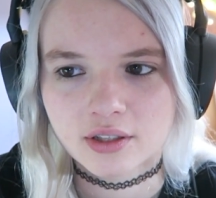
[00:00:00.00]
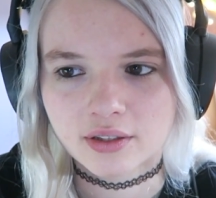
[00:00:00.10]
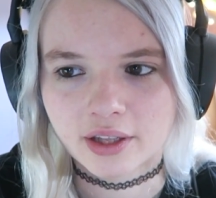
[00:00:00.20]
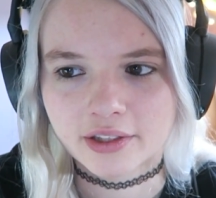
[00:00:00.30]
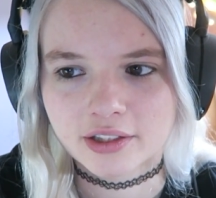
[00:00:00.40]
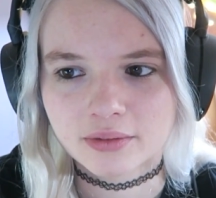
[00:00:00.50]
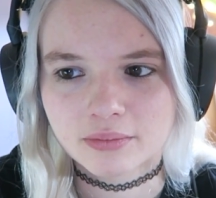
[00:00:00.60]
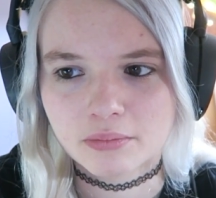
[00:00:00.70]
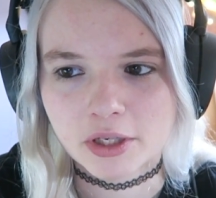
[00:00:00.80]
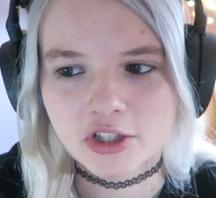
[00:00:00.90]
like
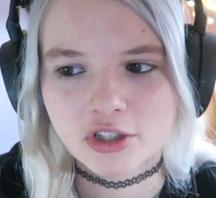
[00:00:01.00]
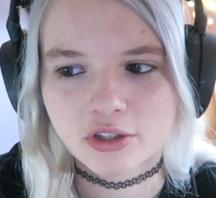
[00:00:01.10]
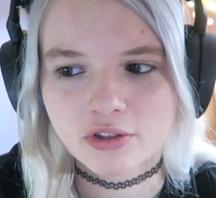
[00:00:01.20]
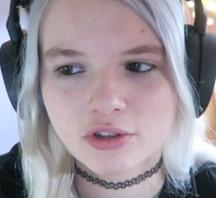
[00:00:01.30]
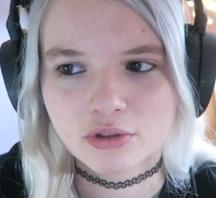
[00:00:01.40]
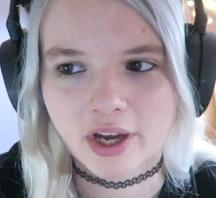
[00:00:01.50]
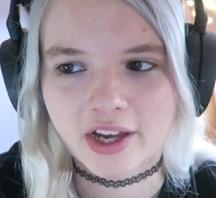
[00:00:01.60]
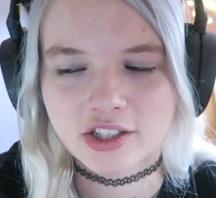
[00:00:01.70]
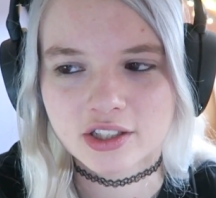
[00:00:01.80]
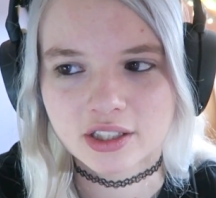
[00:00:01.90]
mission to
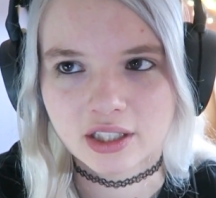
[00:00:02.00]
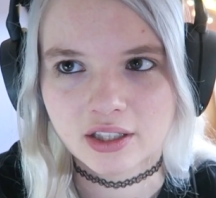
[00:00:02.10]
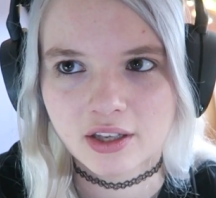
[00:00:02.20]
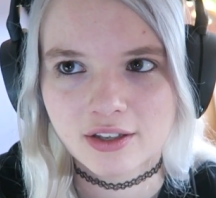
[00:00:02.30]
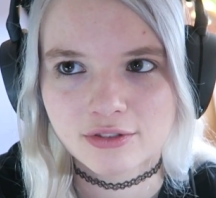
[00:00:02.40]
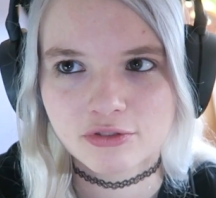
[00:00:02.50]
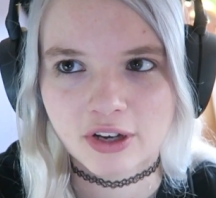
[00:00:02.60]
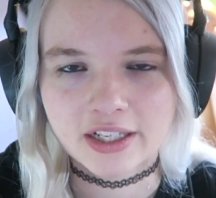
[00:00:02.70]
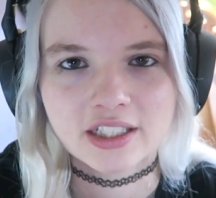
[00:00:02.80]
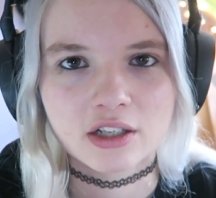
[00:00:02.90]
actually
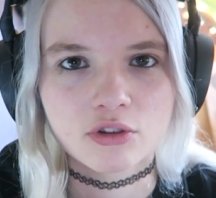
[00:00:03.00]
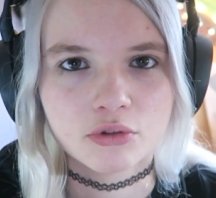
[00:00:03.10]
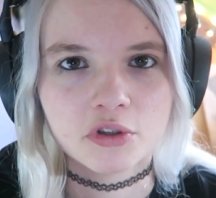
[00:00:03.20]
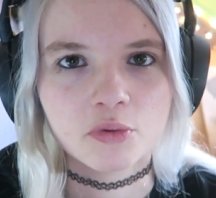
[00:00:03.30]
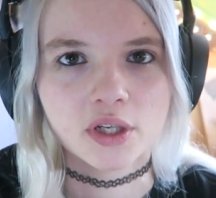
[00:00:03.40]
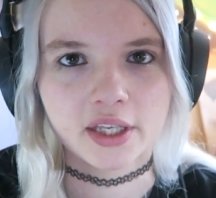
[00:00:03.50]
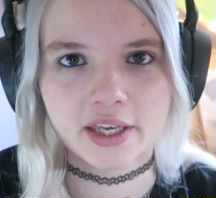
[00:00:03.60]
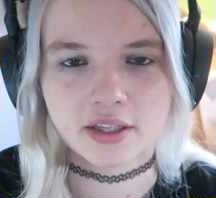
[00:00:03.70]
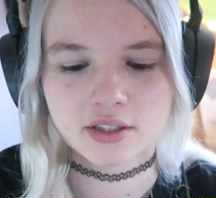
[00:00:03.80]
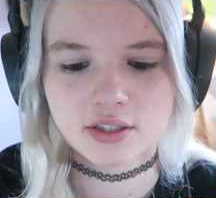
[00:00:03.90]
find out who he really
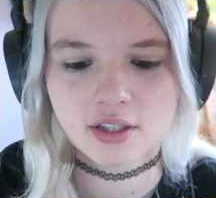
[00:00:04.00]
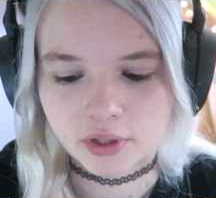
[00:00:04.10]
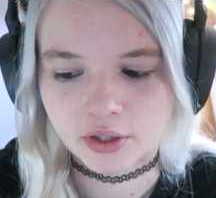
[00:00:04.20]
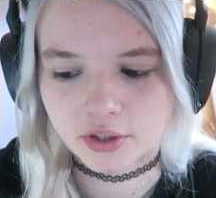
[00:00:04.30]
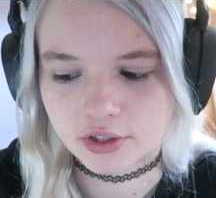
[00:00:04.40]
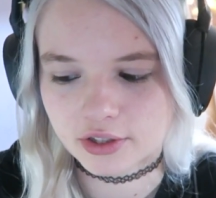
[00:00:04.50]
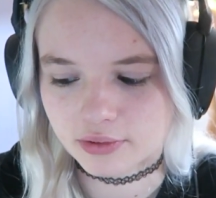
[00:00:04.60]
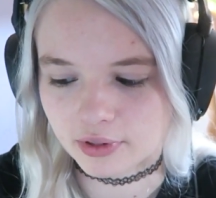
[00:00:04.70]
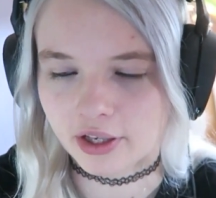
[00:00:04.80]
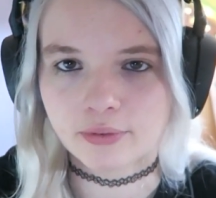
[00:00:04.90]
is, because
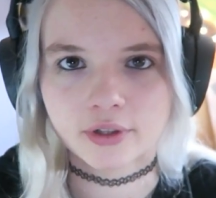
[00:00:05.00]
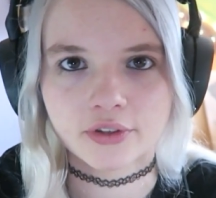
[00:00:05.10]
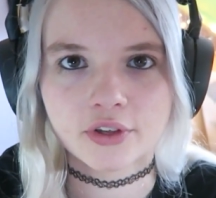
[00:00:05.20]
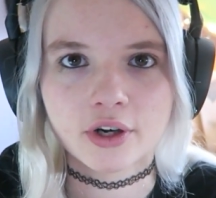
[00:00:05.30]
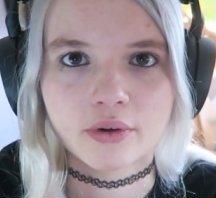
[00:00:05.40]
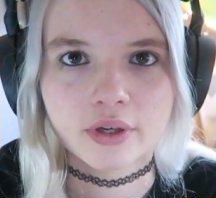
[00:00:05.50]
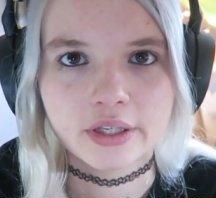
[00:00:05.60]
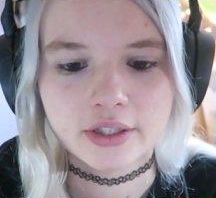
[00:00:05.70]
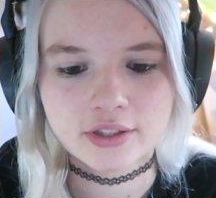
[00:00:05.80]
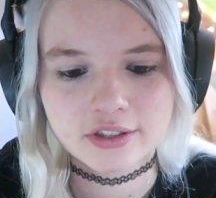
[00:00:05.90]
like we all know,
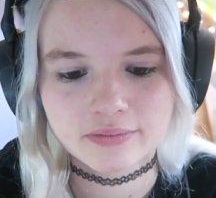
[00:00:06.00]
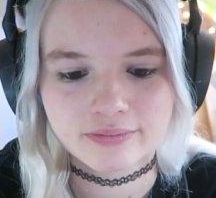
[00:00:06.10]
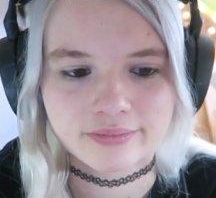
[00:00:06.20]
he's